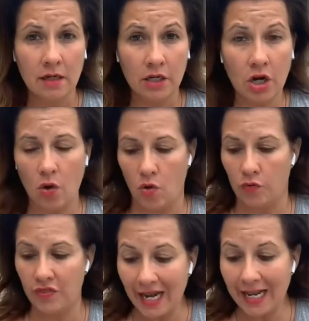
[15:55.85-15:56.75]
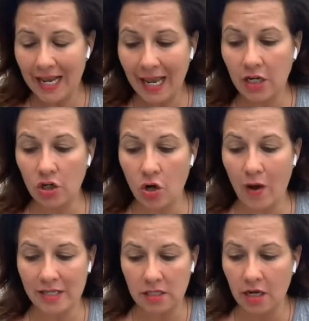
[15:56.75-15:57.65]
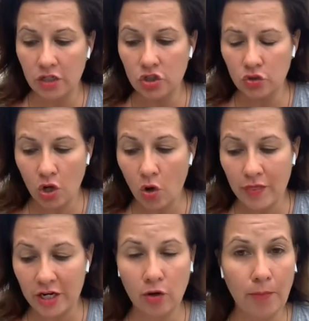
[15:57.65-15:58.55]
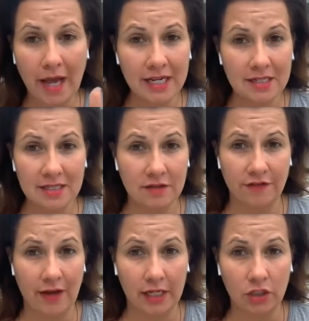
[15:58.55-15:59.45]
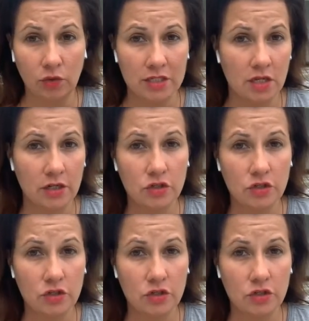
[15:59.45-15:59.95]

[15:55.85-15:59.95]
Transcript: you know then again you know as long as you know that your body doesn't define you as long